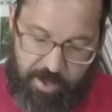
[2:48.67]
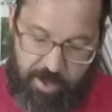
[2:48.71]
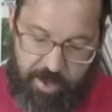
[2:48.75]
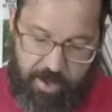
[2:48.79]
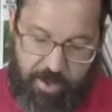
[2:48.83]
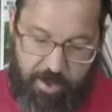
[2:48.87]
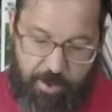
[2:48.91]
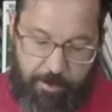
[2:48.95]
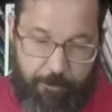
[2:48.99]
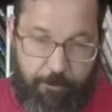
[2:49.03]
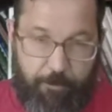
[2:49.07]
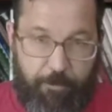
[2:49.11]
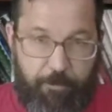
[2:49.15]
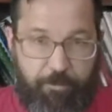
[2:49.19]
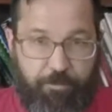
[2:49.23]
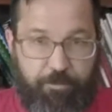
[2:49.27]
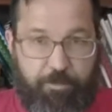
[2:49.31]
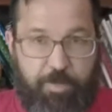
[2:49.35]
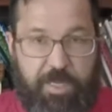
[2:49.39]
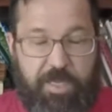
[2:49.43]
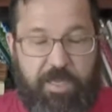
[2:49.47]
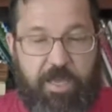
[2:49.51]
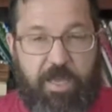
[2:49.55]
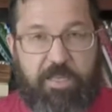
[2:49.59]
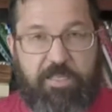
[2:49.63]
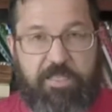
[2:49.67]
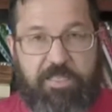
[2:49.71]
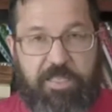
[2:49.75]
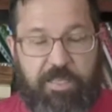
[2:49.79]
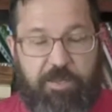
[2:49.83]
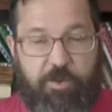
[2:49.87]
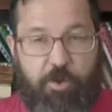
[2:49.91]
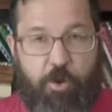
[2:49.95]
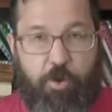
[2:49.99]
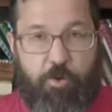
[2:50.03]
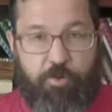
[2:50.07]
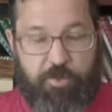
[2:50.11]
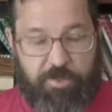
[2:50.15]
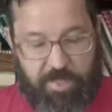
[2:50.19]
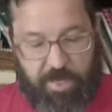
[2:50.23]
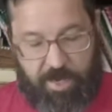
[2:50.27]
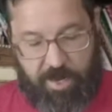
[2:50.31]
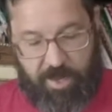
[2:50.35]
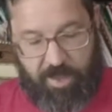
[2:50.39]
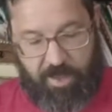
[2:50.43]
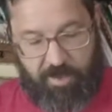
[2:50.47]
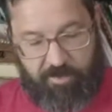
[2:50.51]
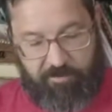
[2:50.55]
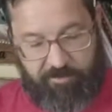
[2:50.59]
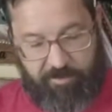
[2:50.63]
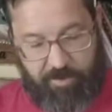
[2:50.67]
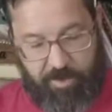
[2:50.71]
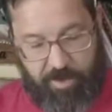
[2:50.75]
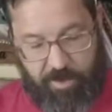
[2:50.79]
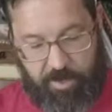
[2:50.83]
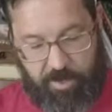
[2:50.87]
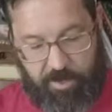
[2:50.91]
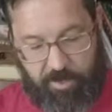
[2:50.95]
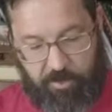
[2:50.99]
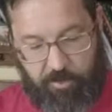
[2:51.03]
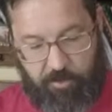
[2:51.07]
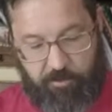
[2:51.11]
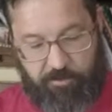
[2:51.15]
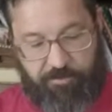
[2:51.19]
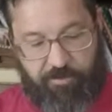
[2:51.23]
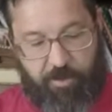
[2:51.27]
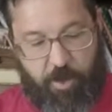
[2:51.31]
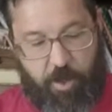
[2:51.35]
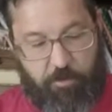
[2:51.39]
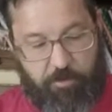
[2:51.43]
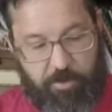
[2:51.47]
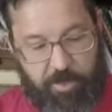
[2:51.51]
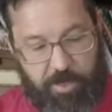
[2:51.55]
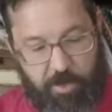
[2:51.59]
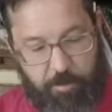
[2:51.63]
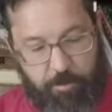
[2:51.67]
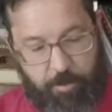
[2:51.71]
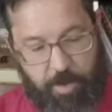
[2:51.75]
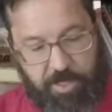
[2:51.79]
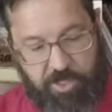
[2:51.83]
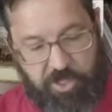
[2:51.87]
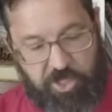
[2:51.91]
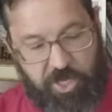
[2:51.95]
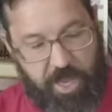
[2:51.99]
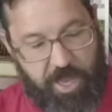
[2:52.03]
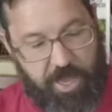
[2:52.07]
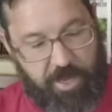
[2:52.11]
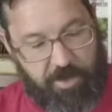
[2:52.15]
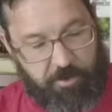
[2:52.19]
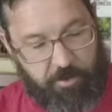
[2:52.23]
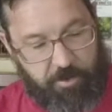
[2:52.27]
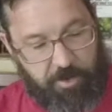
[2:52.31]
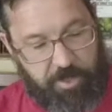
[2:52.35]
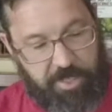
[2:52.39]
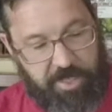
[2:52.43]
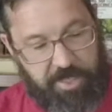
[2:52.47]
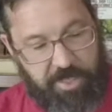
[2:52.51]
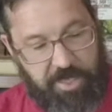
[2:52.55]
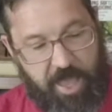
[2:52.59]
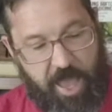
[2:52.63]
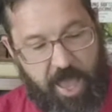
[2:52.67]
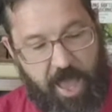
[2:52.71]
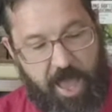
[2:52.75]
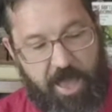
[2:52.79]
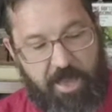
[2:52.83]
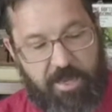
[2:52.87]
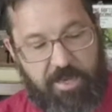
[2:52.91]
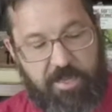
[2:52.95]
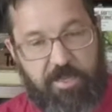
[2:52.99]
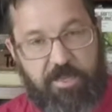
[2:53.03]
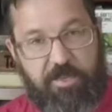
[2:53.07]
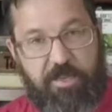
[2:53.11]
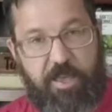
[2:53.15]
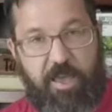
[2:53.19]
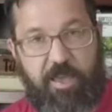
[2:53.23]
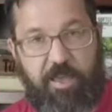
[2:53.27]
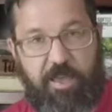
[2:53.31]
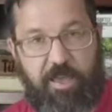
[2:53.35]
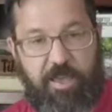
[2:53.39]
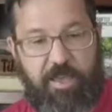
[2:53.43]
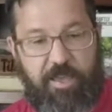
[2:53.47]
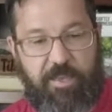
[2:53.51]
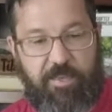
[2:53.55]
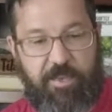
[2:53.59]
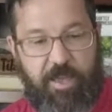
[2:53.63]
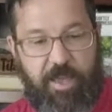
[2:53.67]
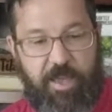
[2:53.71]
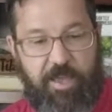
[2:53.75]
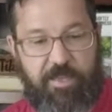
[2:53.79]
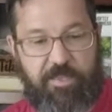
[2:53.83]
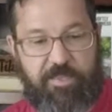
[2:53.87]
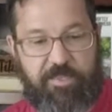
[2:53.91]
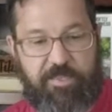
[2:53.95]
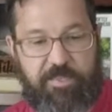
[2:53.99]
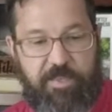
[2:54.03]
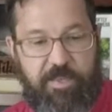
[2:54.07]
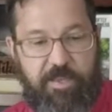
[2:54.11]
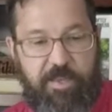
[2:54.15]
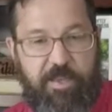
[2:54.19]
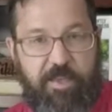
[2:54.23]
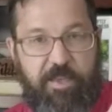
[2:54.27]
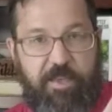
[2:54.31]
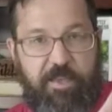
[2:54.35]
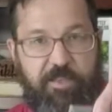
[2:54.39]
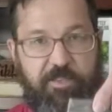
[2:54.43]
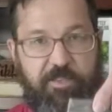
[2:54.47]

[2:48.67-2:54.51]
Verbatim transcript: um, because he knows that I have a good following on my channel, he added a nice,